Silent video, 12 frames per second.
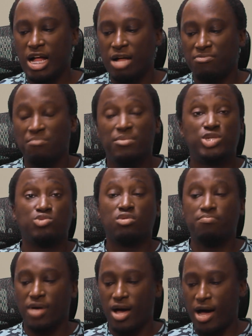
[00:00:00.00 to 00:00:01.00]
The mystery
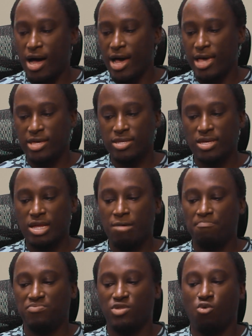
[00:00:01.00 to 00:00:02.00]
behind,
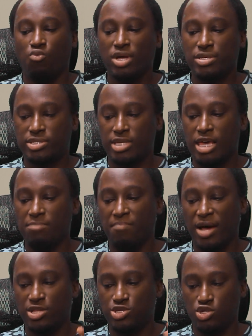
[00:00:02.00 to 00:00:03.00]
what Zedd
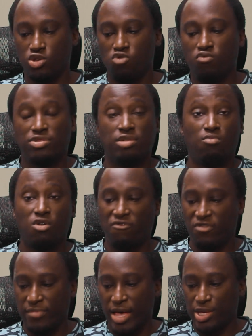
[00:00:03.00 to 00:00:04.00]
might do with the
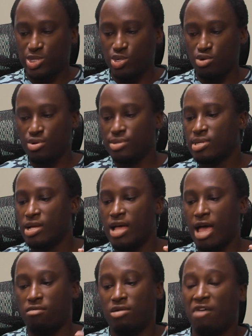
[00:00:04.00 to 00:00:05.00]
Morphomasters,
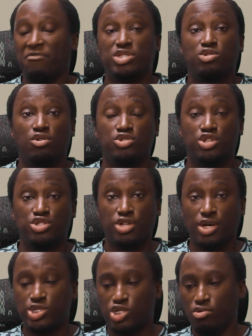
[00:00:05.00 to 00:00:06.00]
how Javi's going to
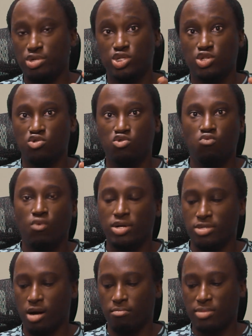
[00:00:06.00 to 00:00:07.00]
adjust to his new
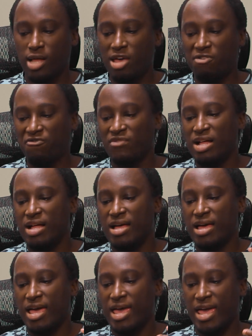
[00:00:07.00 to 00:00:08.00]
one-arm life,
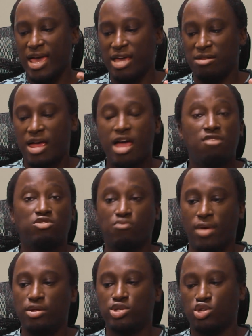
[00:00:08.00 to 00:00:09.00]
and how the
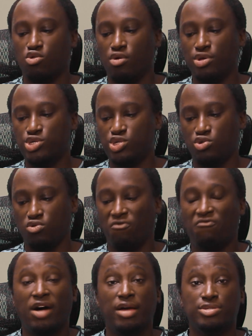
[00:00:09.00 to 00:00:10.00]
Rangers are going to
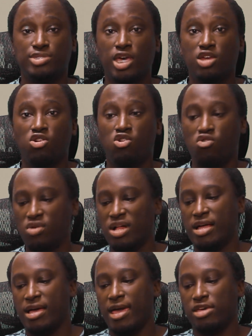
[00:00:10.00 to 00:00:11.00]
find Zato
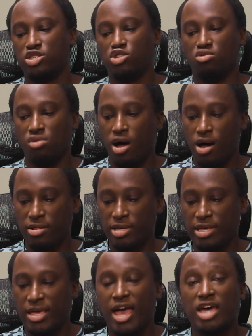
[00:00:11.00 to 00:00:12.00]
and cure
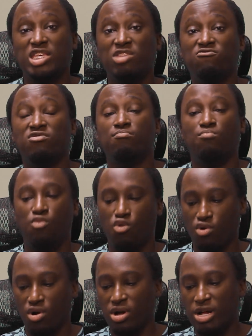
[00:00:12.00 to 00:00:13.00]
Ollie add even
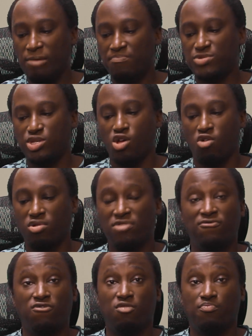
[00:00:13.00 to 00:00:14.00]
more to the already
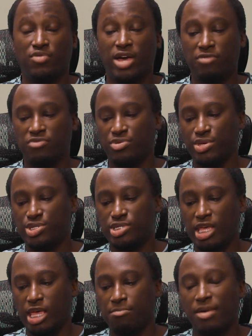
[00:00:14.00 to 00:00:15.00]
full plate that this
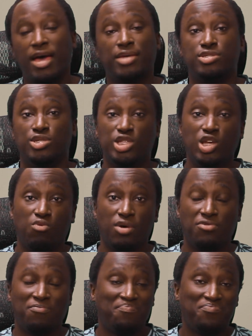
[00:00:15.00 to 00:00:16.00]
team has to deal
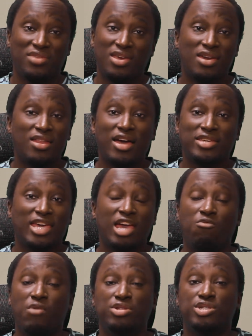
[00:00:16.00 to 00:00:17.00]
with. And I
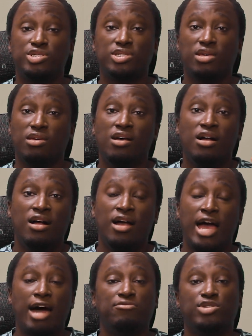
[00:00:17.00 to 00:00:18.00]
can't wait to see
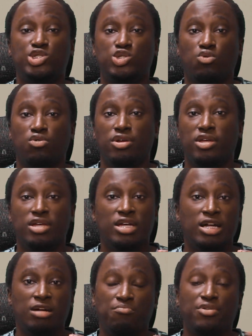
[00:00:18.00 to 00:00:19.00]
how this story
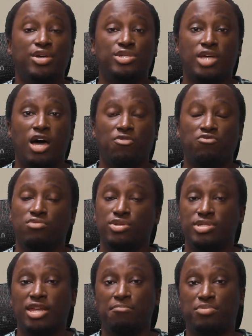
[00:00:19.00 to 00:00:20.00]
plays out through the
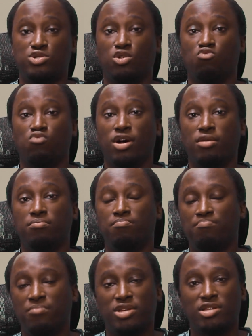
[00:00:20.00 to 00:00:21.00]
10-episode run.
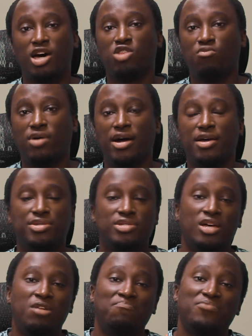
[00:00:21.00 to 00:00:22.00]
But otherwise,
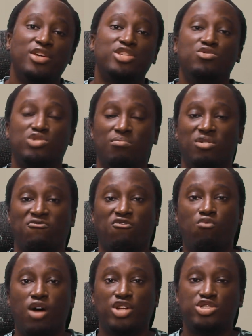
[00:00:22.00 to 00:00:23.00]
thank you so much for
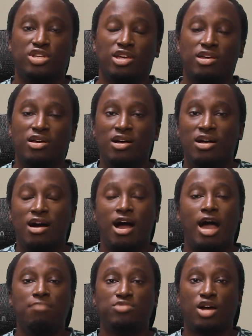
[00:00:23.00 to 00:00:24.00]
watching.
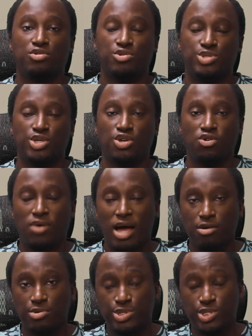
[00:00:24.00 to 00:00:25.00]
I'm Dr. Zeo. I
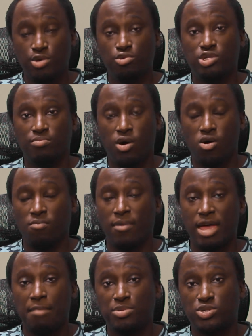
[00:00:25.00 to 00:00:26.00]
will see you tomorrow in my
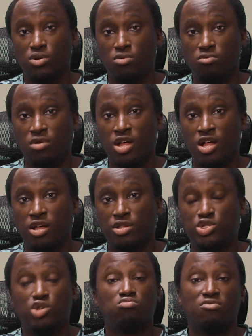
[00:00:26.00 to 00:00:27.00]
episode
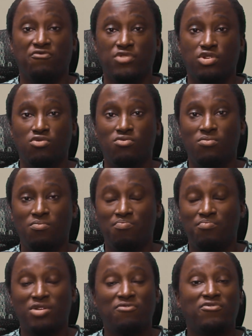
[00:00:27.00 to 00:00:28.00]
2 review.
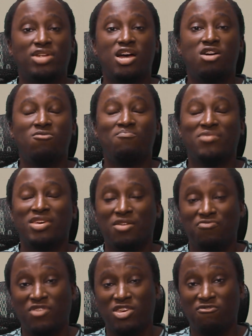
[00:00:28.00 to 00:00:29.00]
But for now, again,
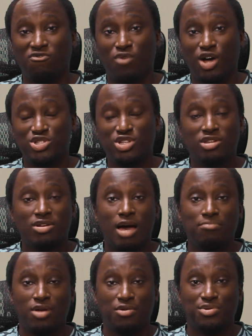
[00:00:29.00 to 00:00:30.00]
thank you for watching. I'm
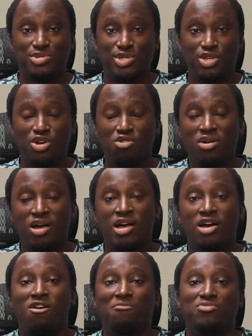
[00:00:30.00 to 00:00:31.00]
Dr. Zeo.
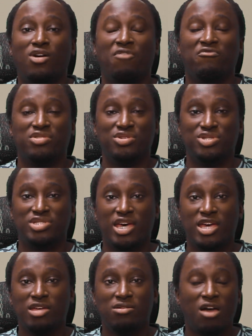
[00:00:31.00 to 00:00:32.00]
Hope you all have a good
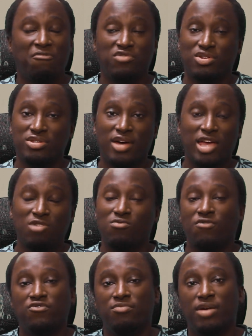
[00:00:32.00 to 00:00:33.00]
day, have a good night,
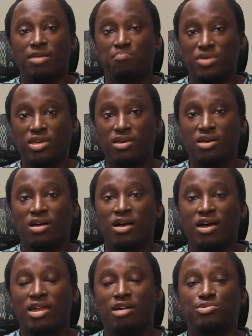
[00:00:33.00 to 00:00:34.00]
wherever you may be, and
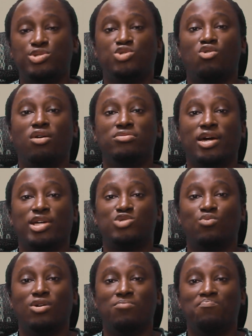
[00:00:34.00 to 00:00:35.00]
I will see you all next
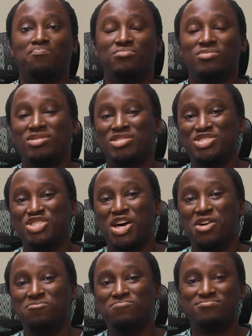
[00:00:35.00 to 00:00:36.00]
one.
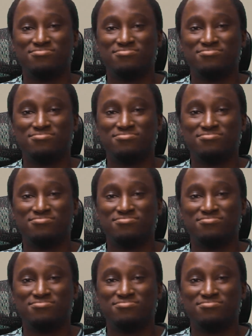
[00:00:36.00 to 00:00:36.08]
Ciao.